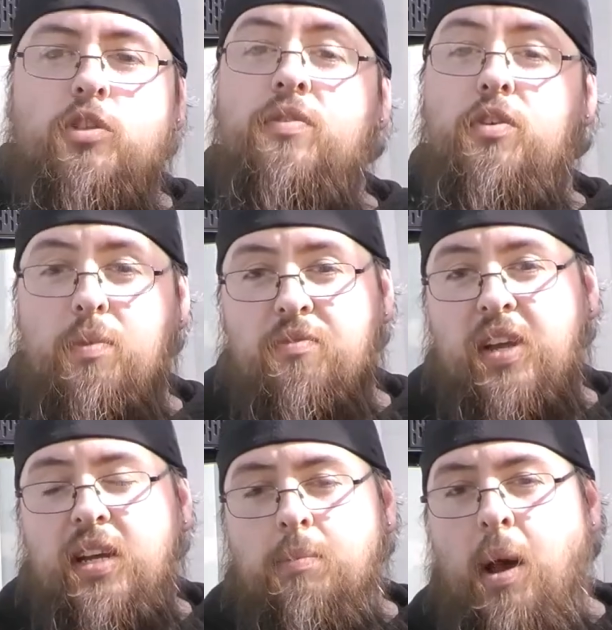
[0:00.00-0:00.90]
So if you've been
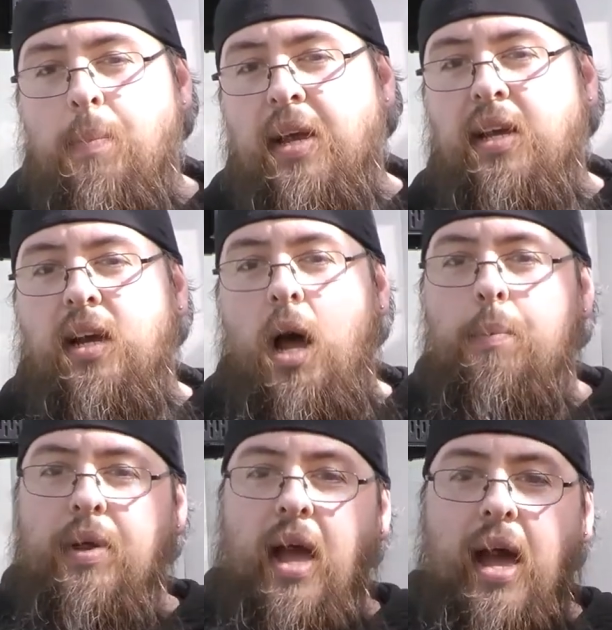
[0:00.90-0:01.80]
thinking about picking
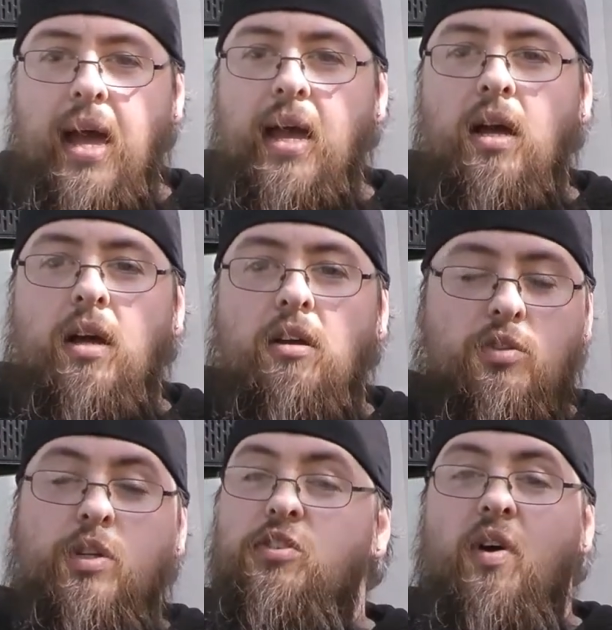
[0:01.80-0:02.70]
up a
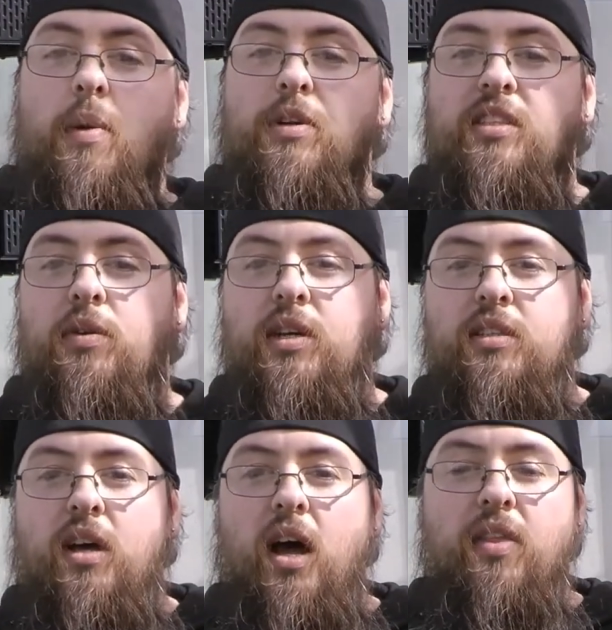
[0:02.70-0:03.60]
Switch Vibracell
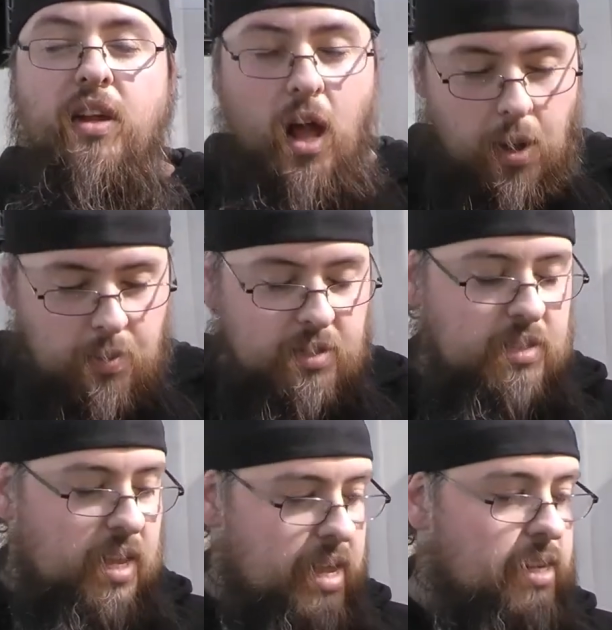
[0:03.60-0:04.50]
guitar, then I would
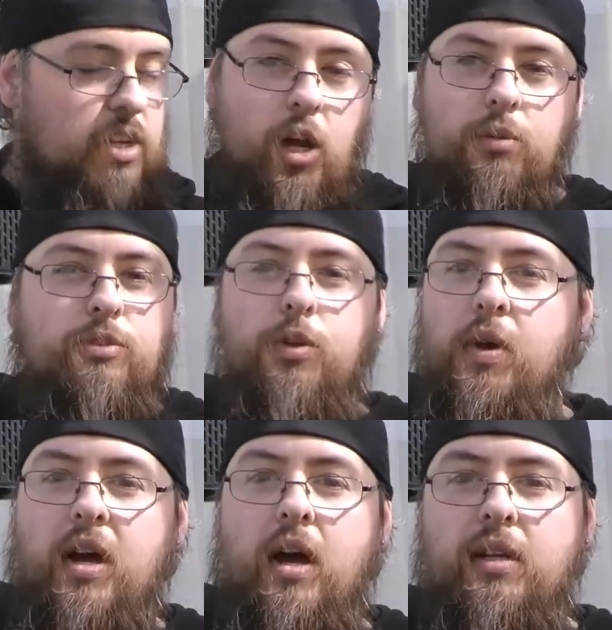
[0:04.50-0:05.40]
say go do
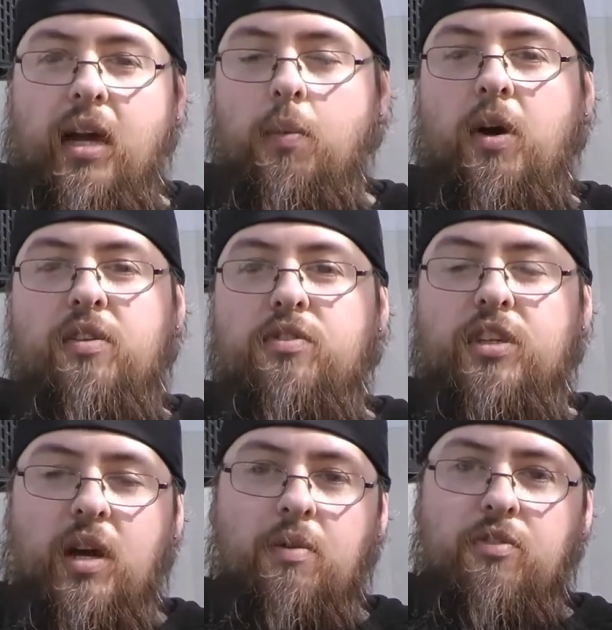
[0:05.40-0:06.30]
it. Get one. If you
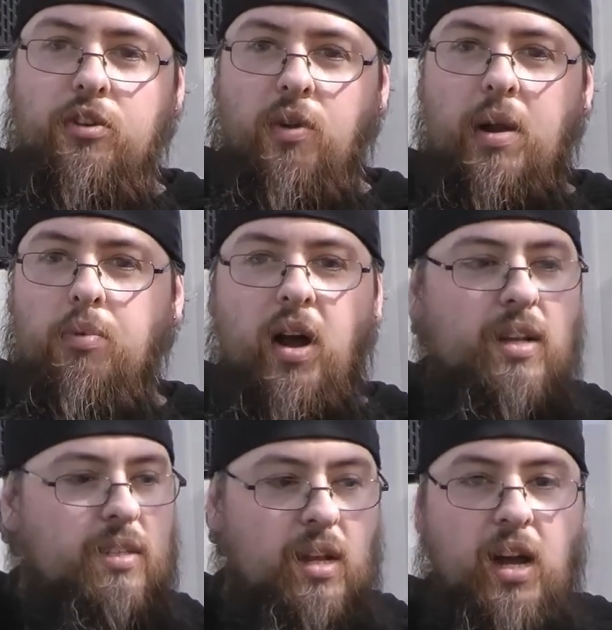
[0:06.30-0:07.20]
can get one for a great
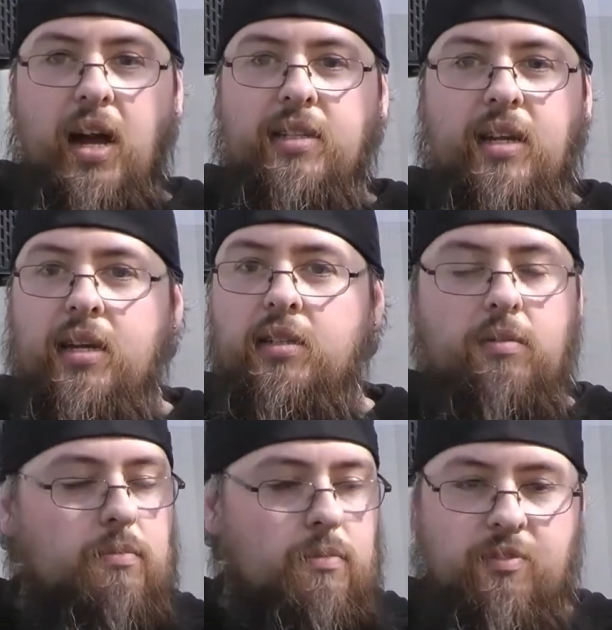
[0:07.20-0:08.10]
price like I did,
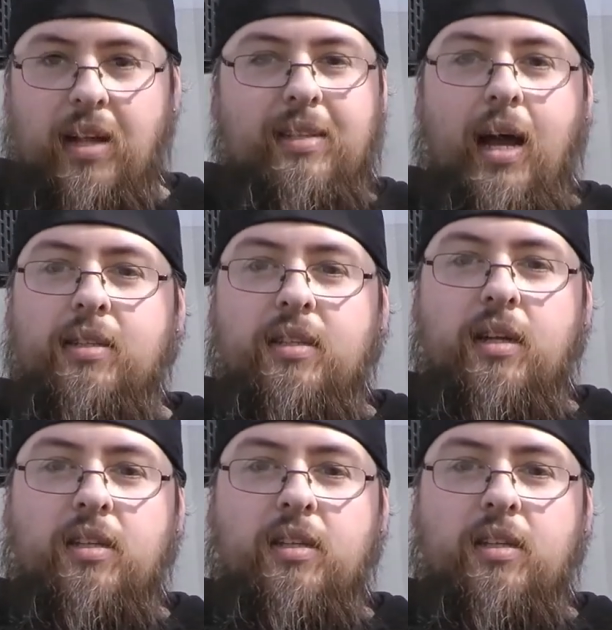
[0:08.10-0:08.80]
fantastic.